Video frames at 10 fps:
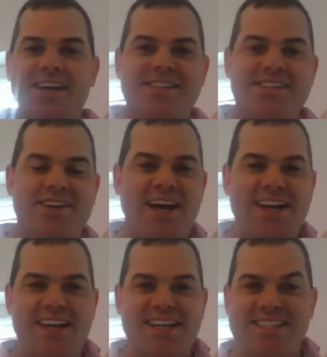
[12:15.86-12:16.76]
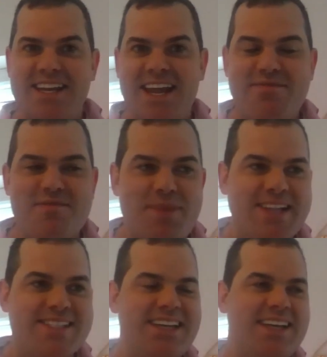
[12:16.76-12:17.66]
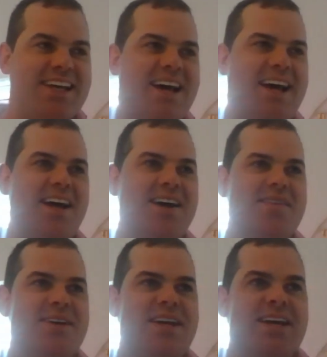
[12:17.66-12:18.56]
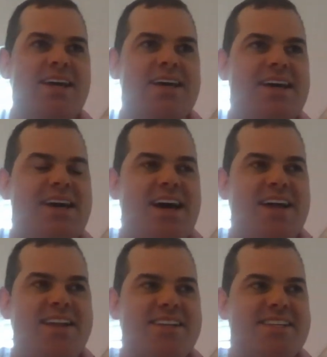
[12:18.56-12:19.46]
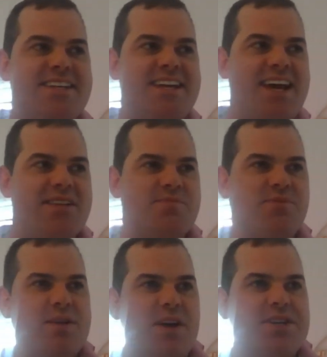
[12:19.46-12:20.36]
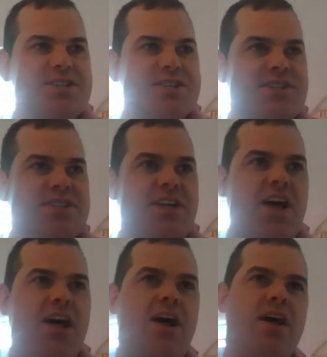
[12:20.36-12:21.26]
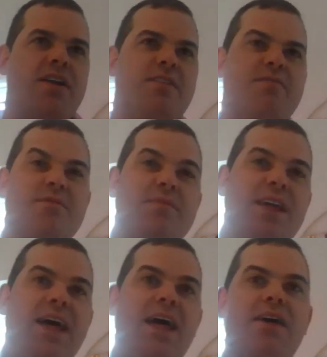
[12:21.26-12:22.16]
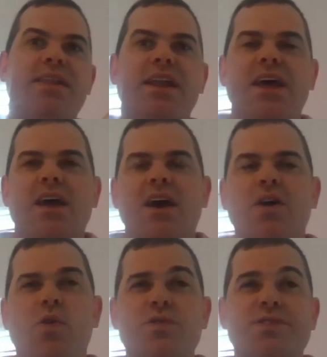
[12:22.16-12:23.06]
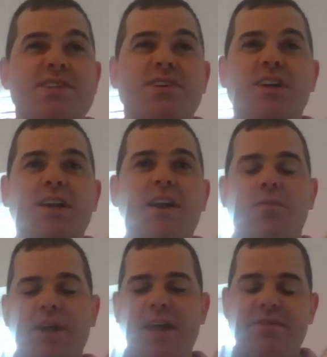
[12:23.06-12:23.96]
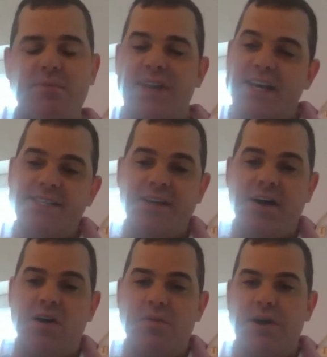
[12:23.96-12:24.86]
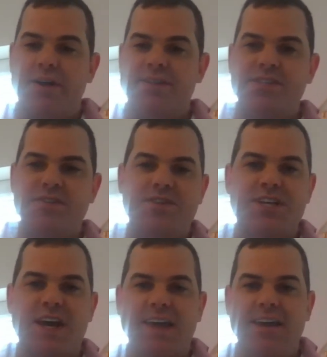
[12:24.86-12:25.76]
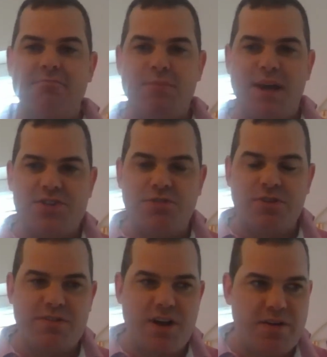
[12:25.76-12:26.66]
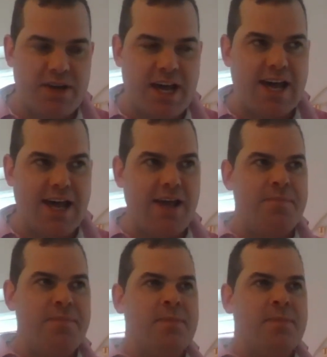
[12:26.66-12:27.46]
2 candidates in, even better. It's pretty much done from there. And then also it's good, even when they start work, to sort of check in, make sure they're okay.